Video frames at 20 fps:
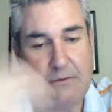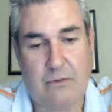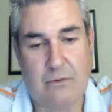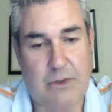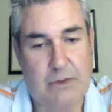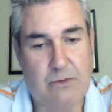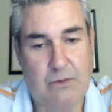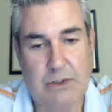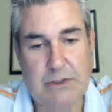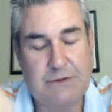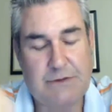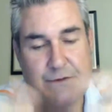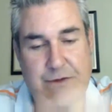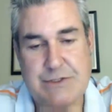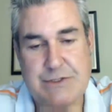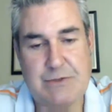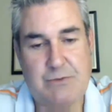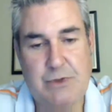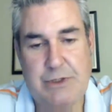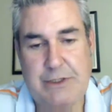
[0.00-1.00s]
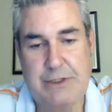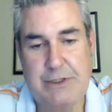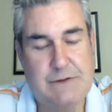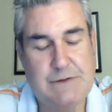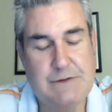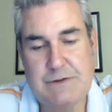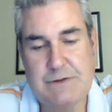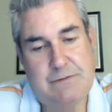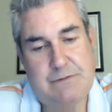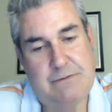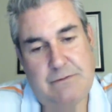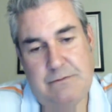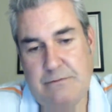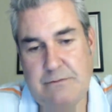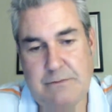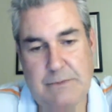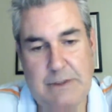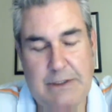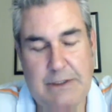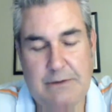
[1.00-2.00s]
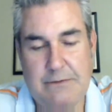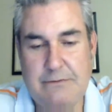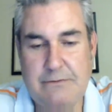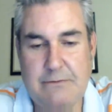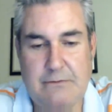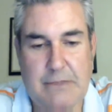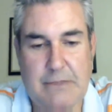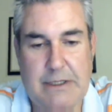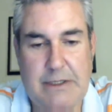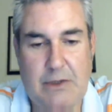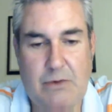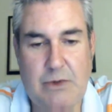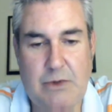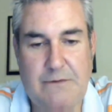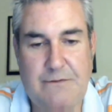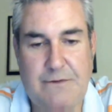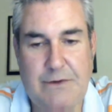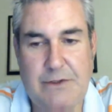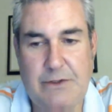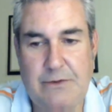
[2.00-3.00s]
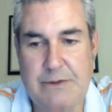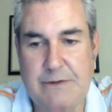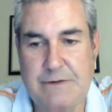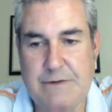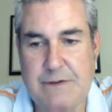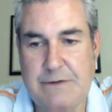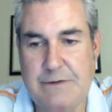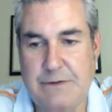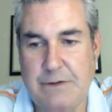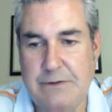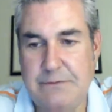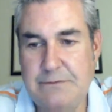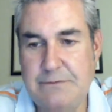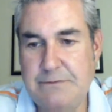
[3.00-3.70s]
what works for someone else, you know, might not work for you, etc.